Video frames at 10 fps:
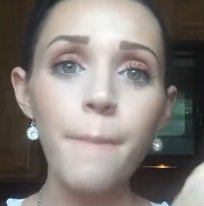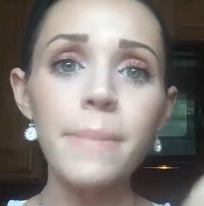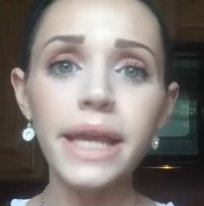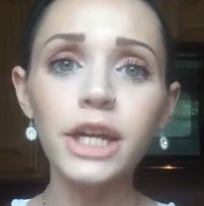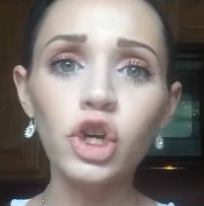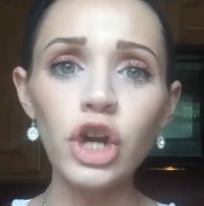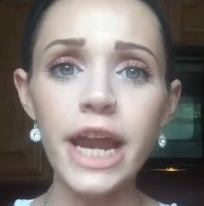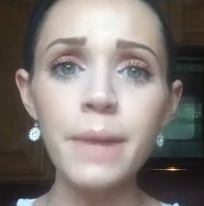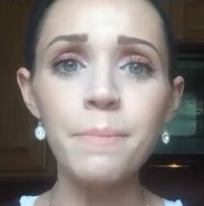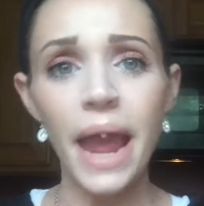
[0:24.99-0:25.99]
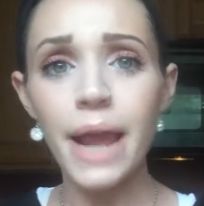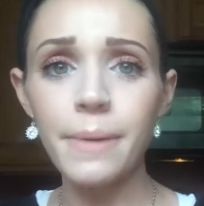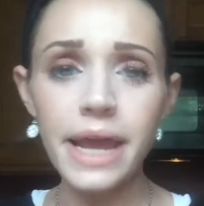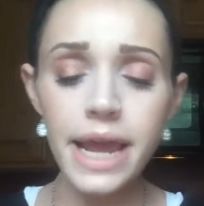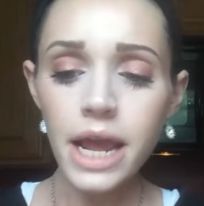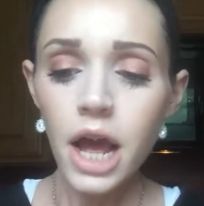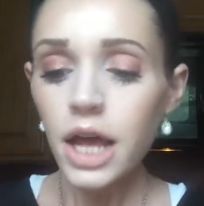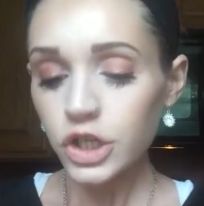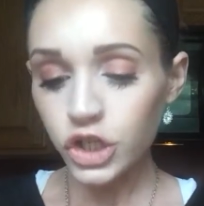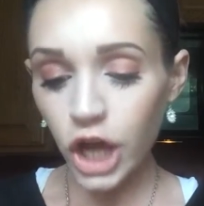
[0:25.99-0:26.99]
Make it green, baby.
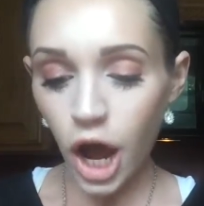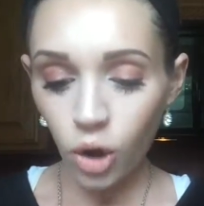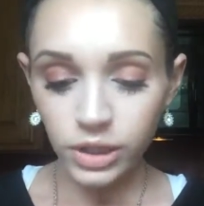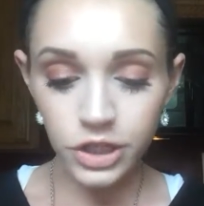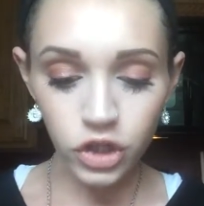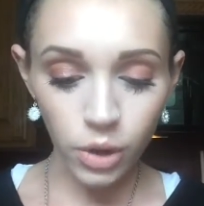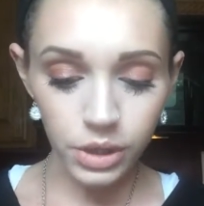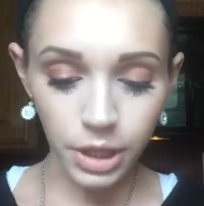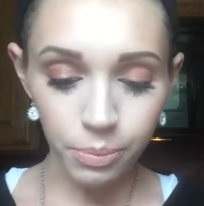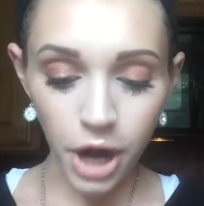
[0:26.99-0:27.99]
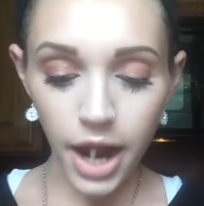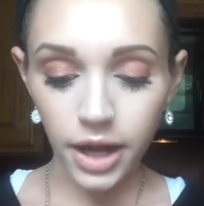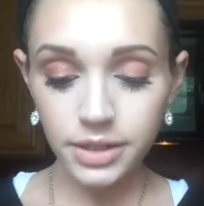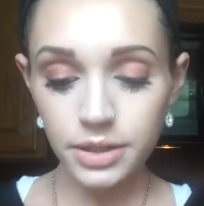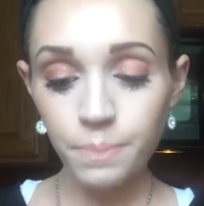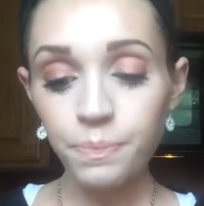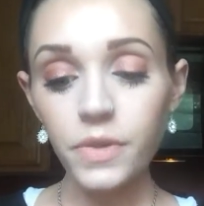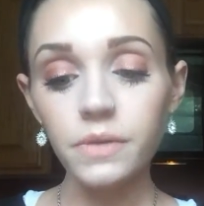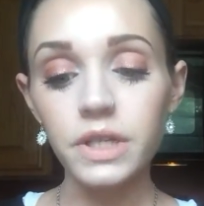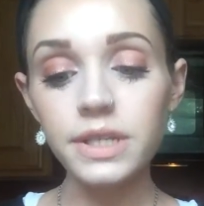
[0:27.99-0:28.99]
So, let's start with lip products.
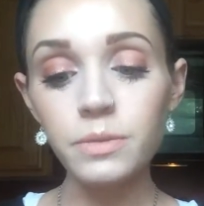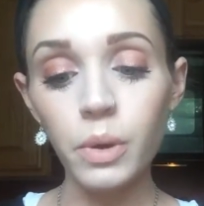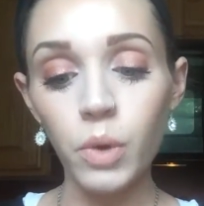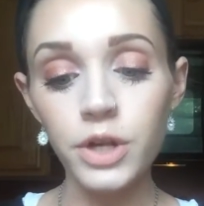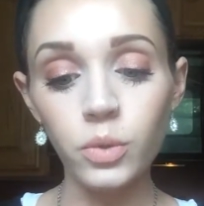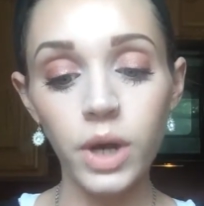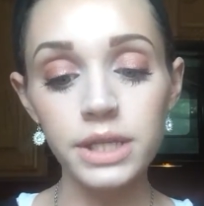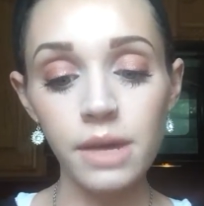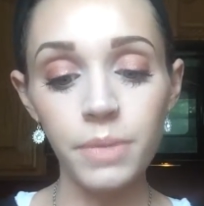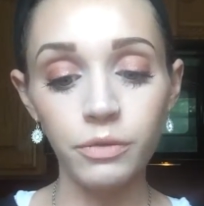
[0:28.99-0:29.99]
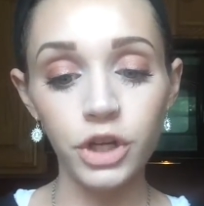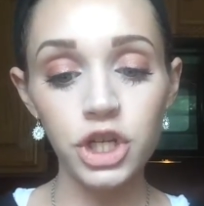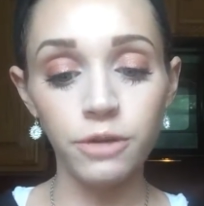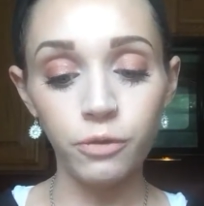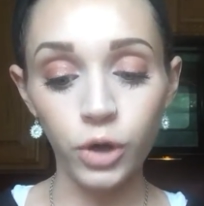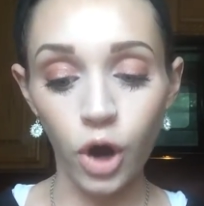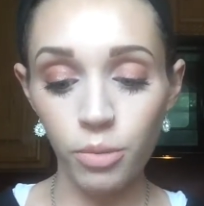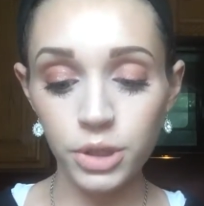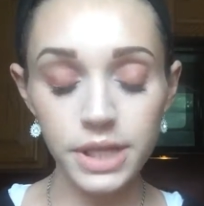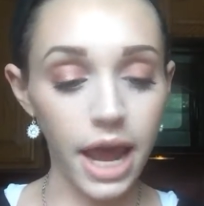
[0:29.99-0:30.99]
This has been one of the ones I've been reaching for
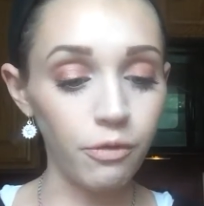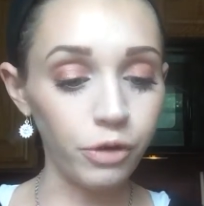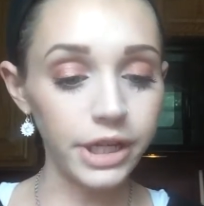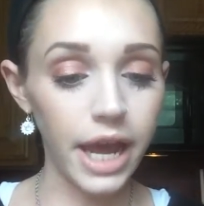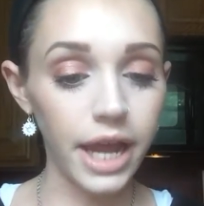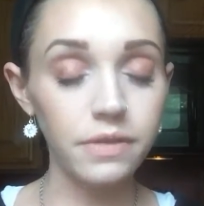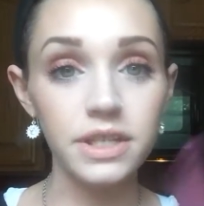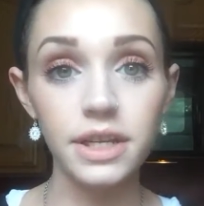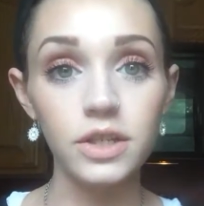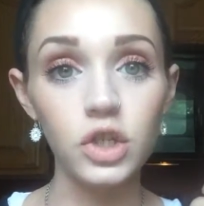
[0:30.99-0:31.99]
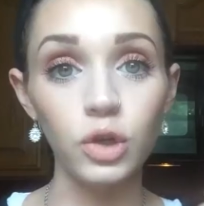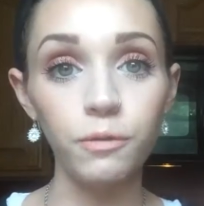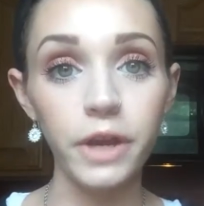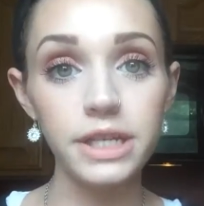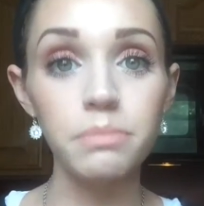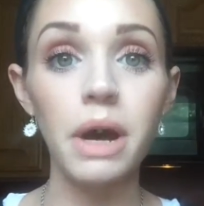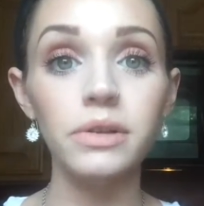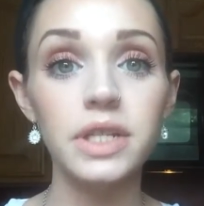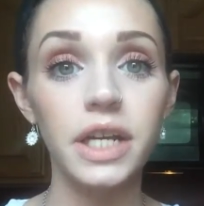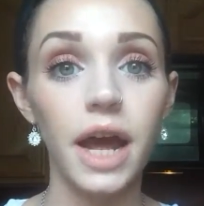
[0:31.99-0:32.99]
almost every day. This is Too Faced
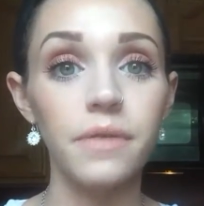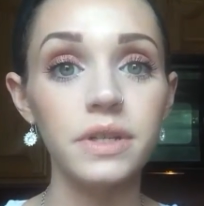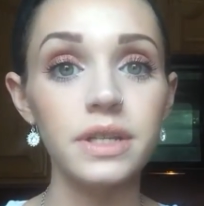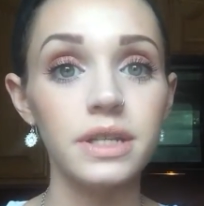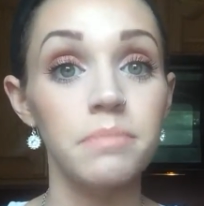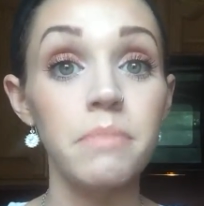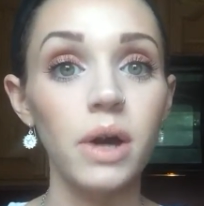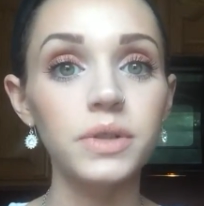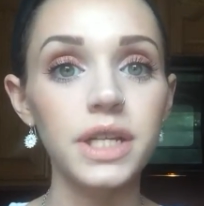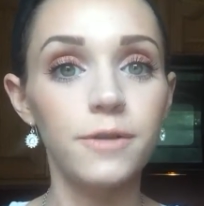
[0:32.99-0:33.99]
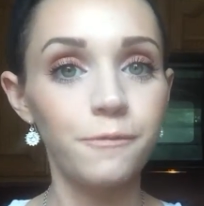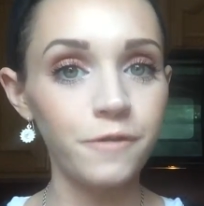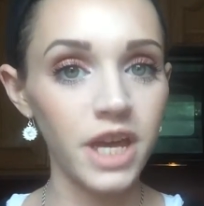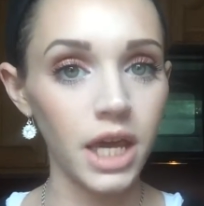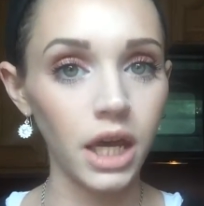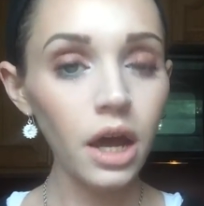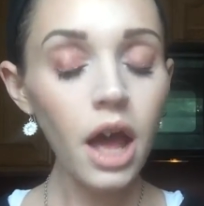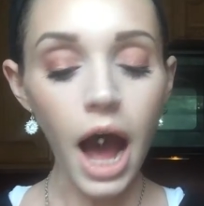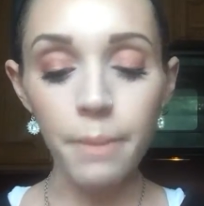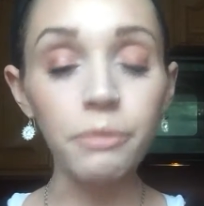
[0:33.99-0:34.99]
Melted, and this is in Melted Fig.
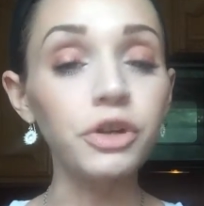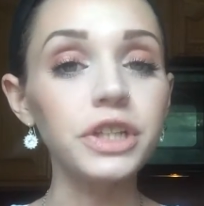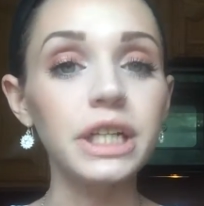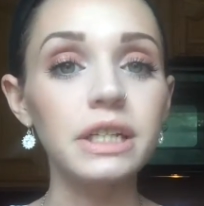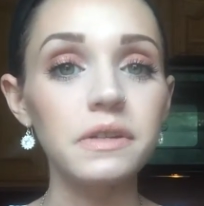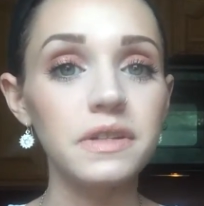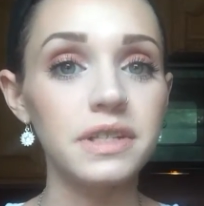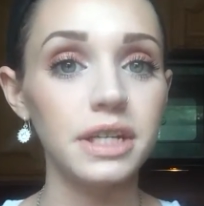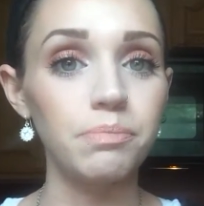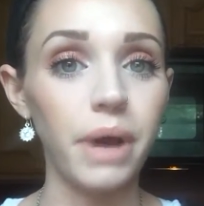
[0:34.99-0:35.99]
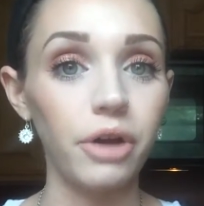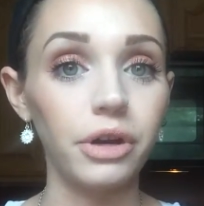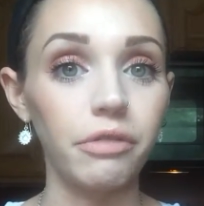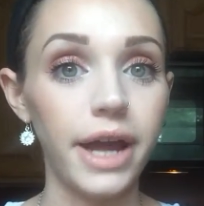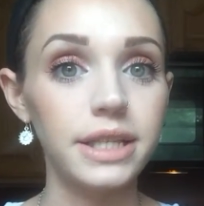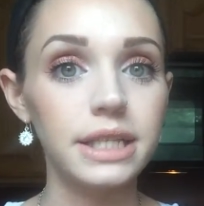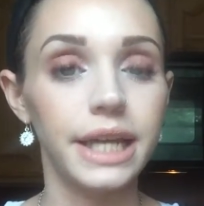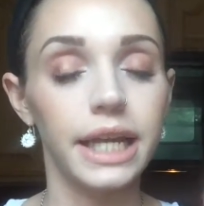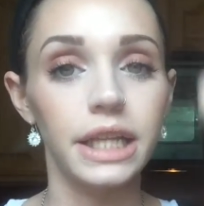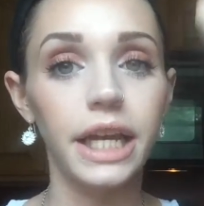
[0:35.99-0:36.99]
I've been really into these deep berry reds
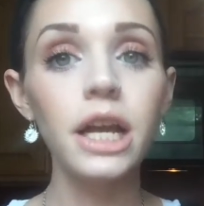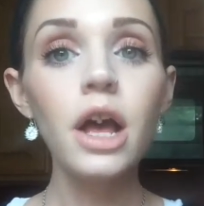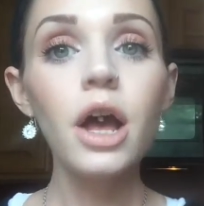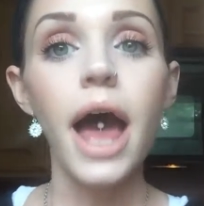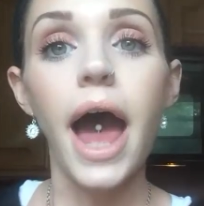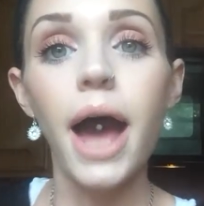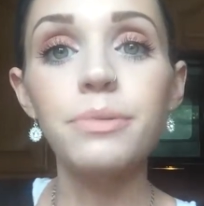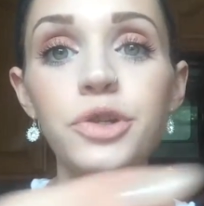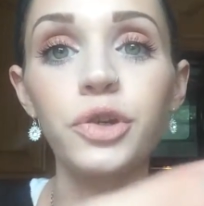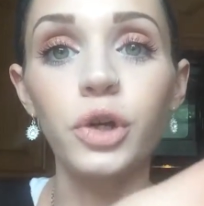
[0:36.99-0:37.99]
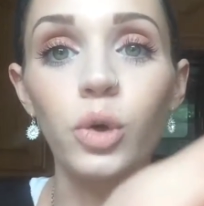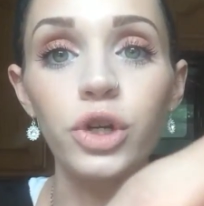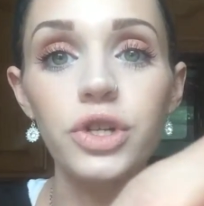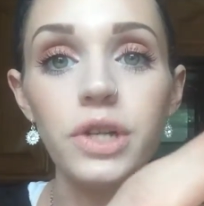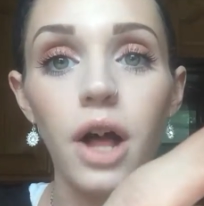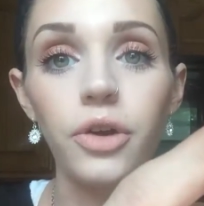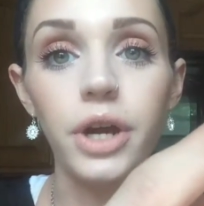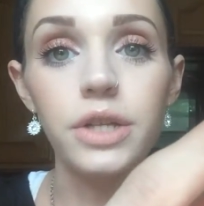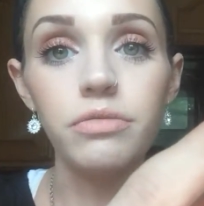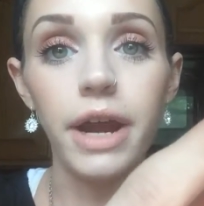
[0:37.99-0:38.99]
lately. Absolutely gorgeous color.
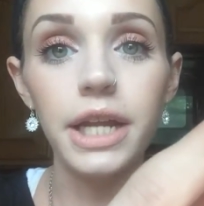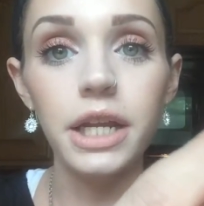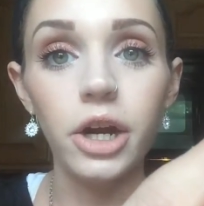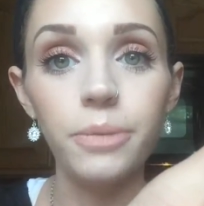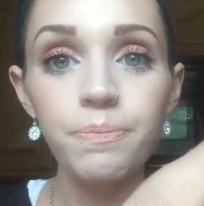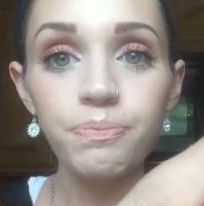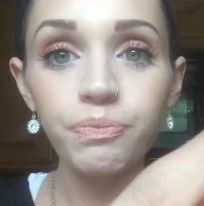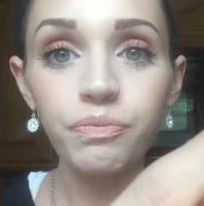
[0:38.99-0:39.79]
It's right here.